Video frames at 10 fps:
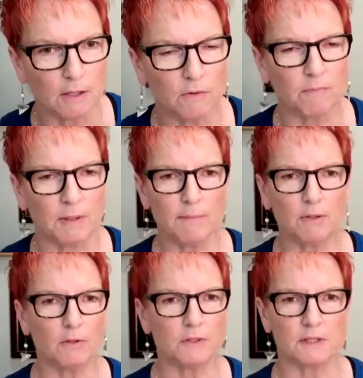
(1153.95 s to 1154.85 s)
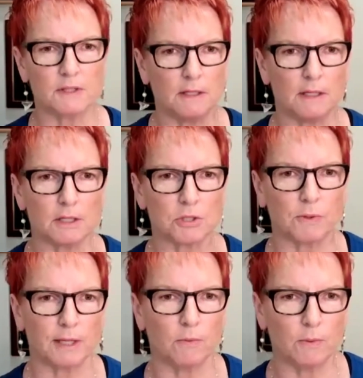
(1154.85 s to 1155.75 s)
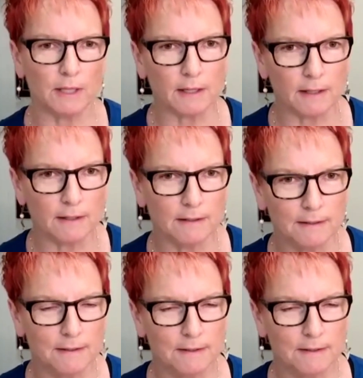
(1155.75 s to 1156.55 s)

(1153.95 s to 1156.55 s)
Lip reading: If people said yes right away,